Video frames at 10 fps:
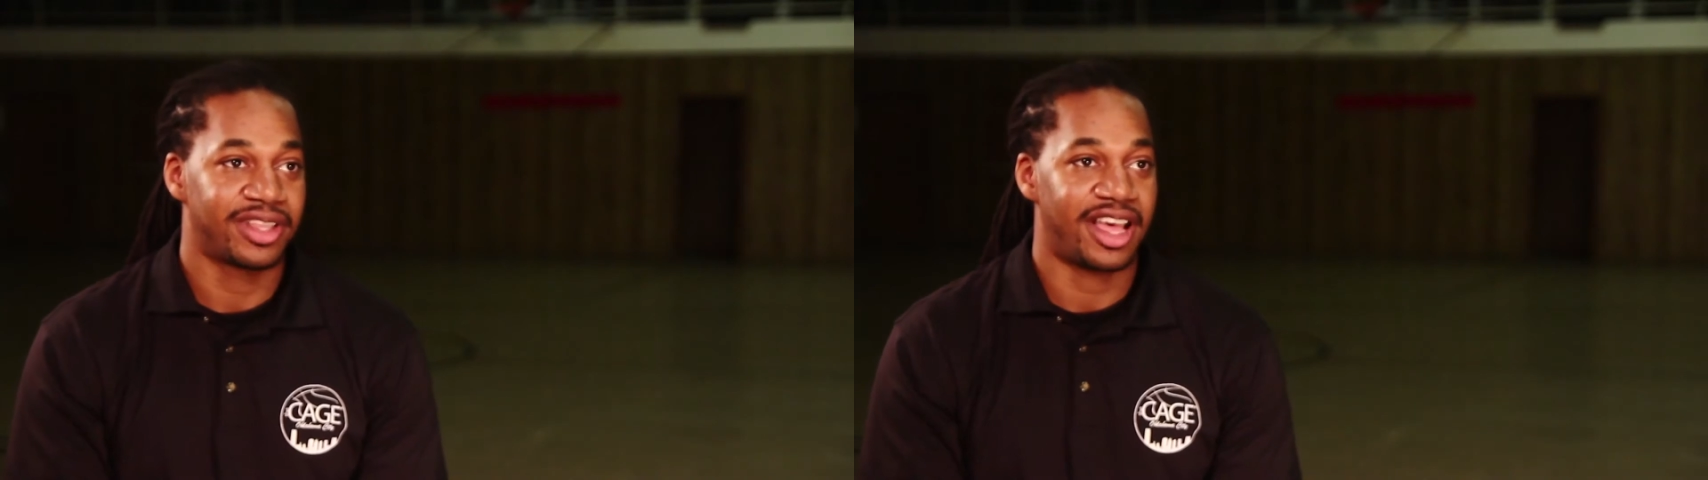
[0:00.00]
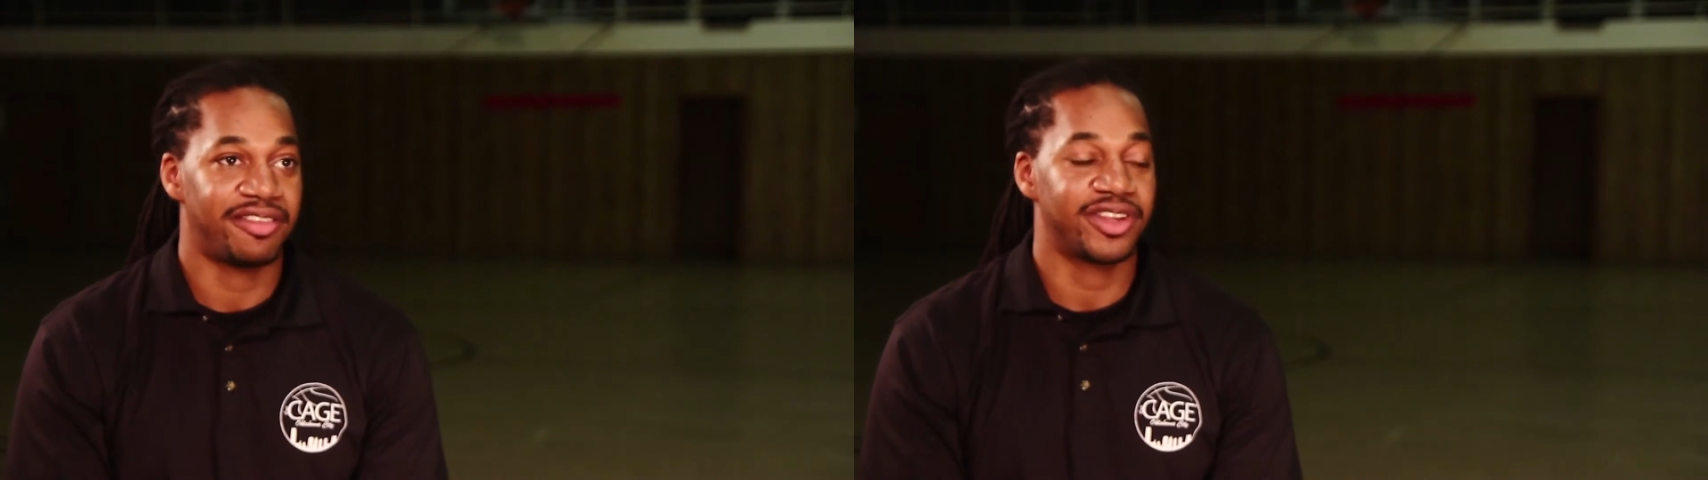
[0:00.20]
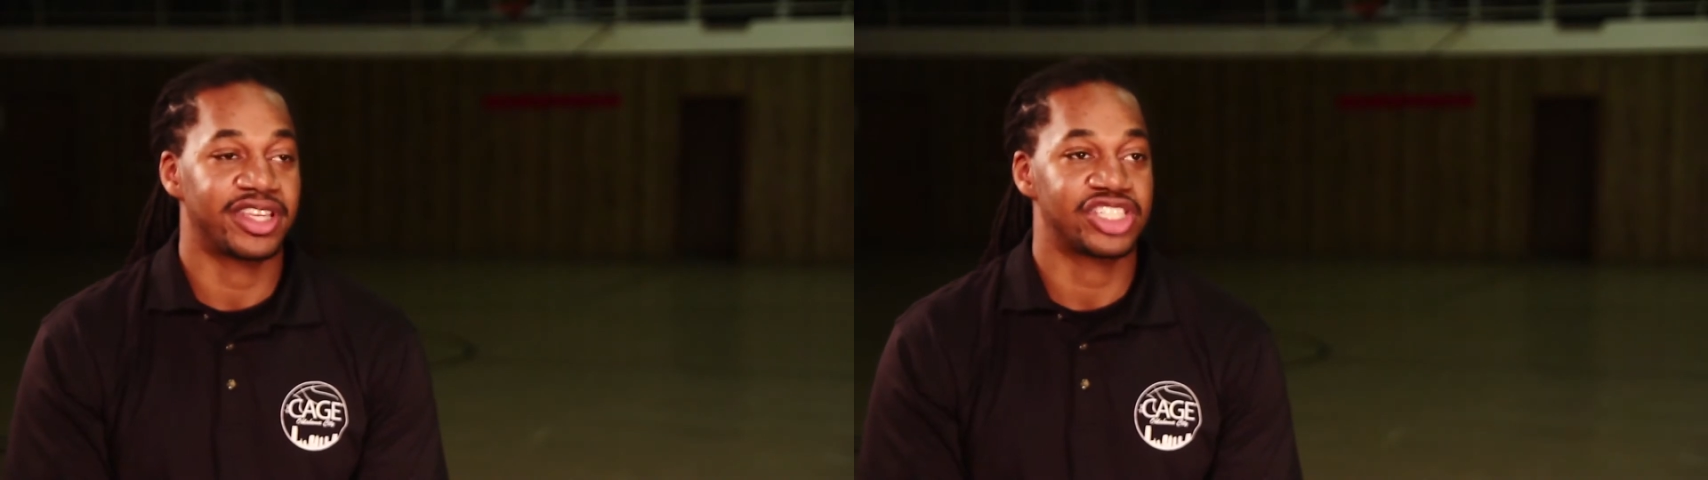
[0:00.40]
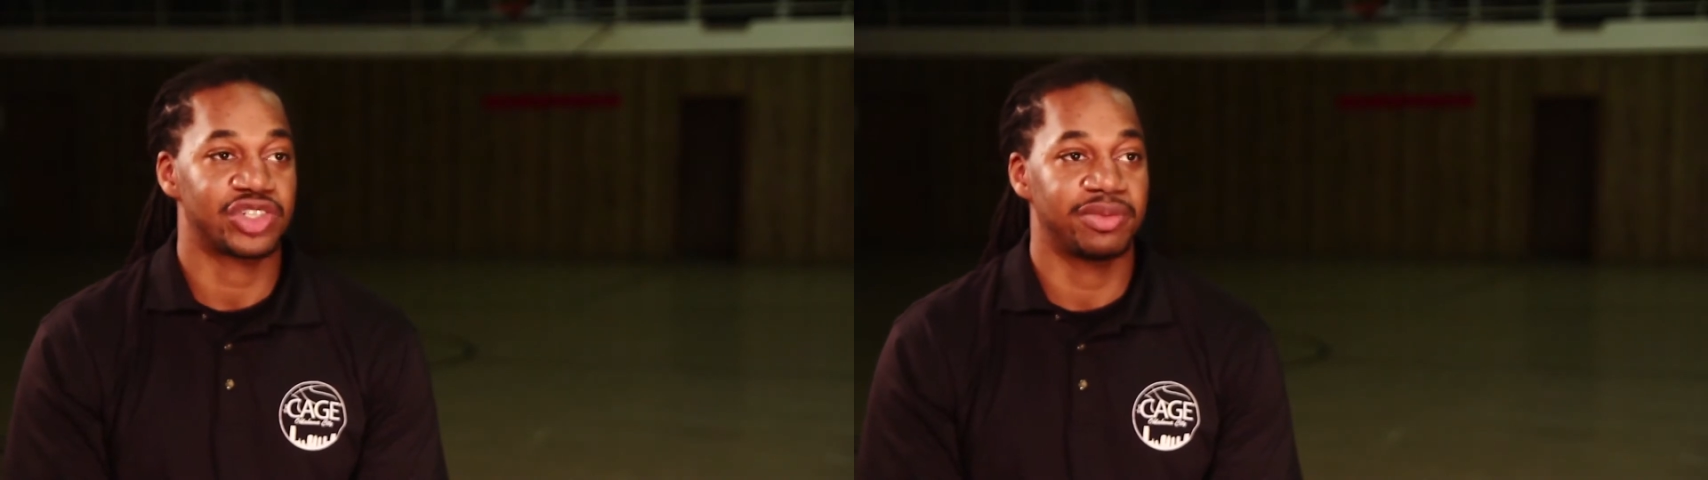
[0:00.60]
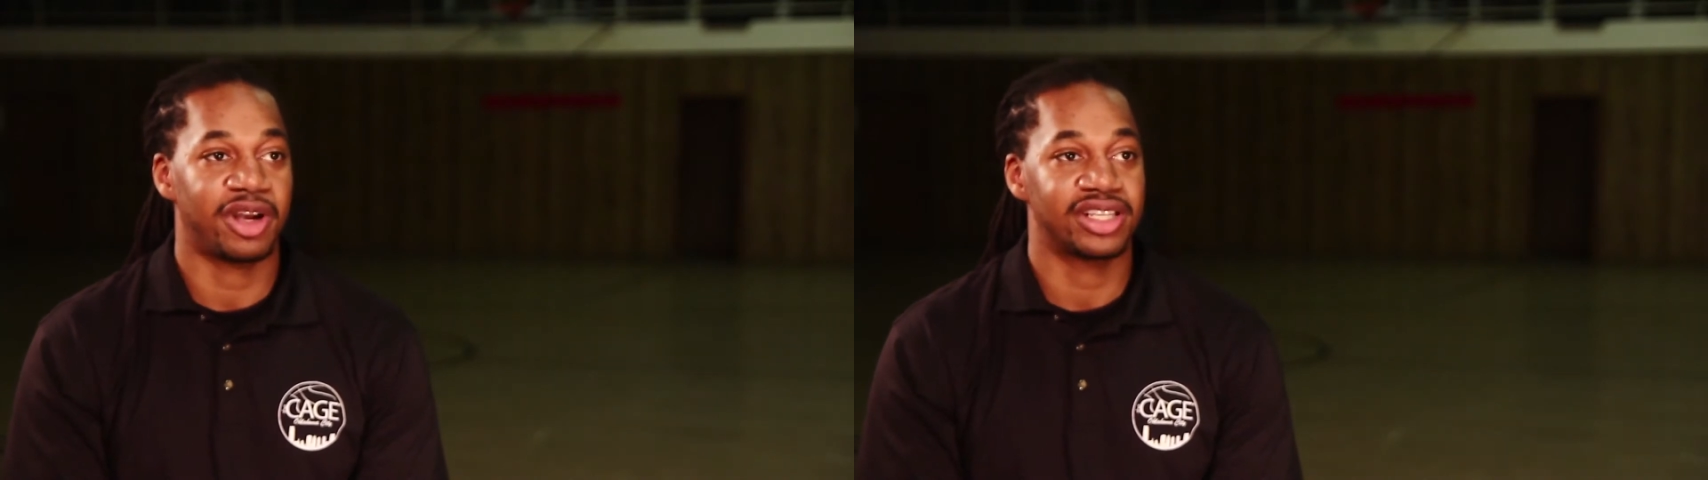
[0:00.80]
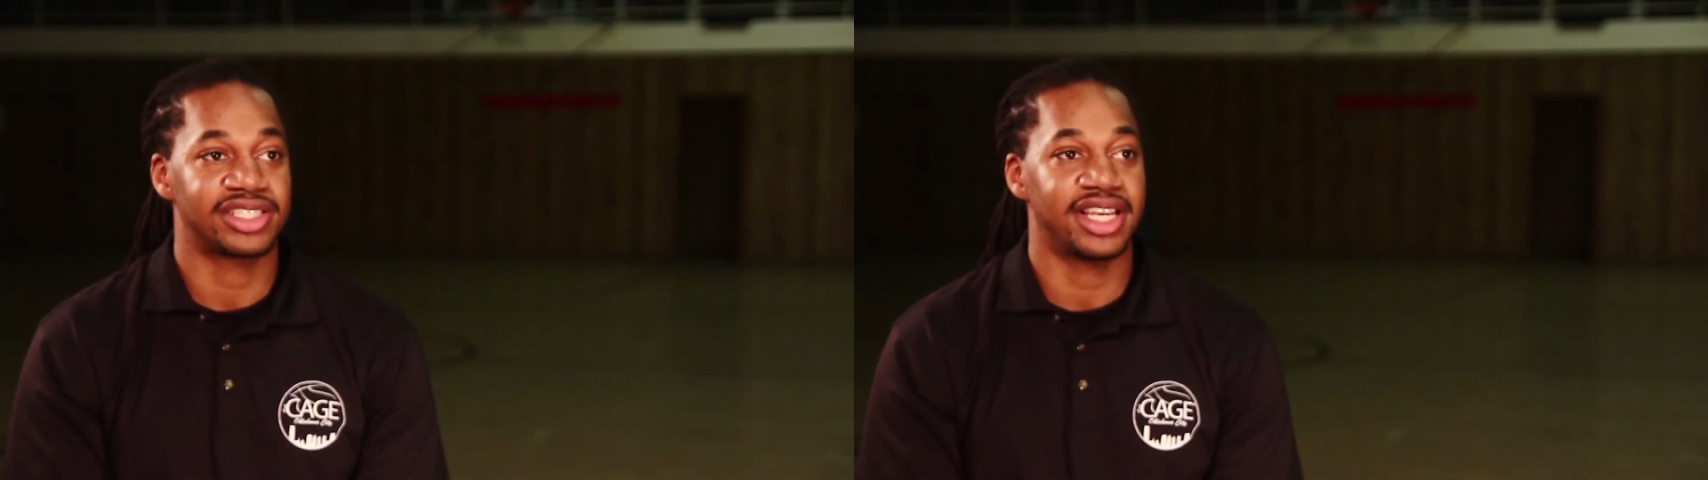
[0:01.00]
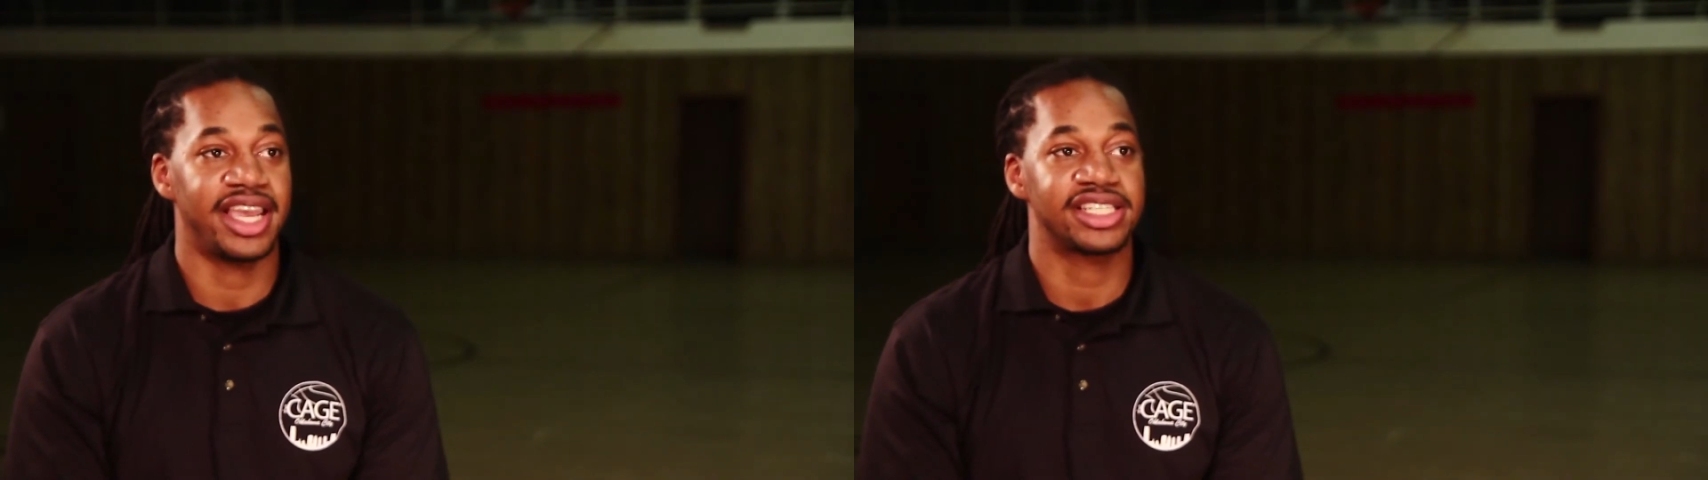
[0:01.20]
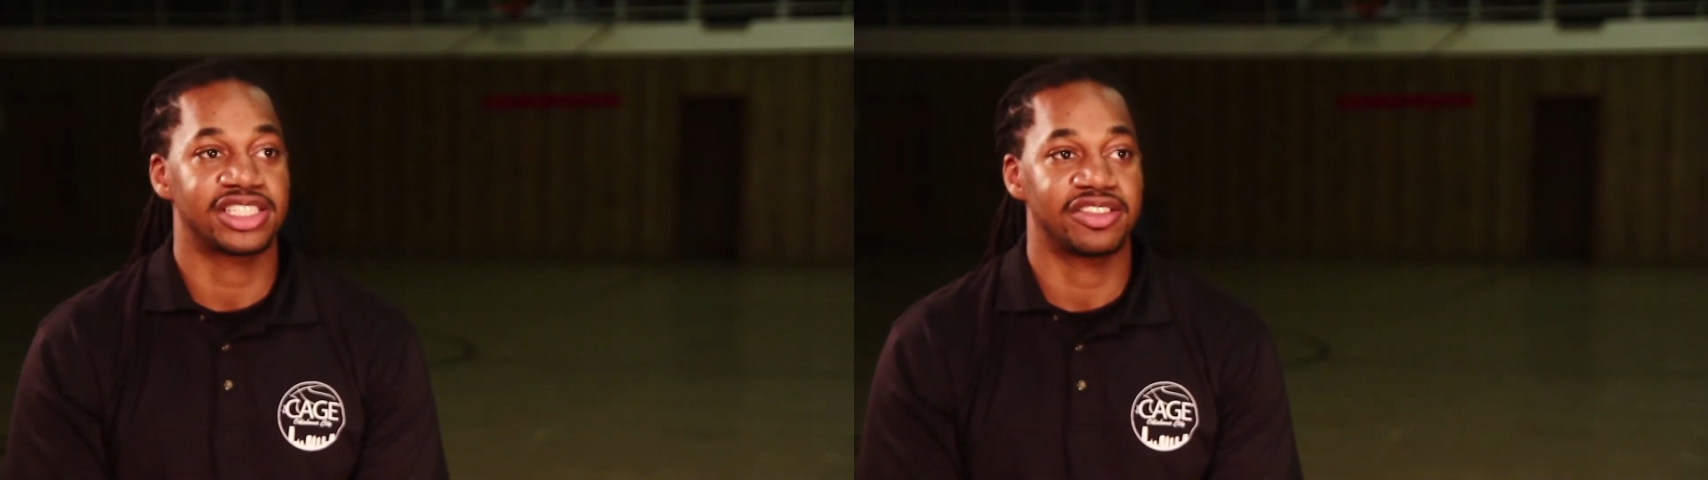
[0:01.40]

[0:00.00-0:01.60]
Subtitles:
that street ball is the essence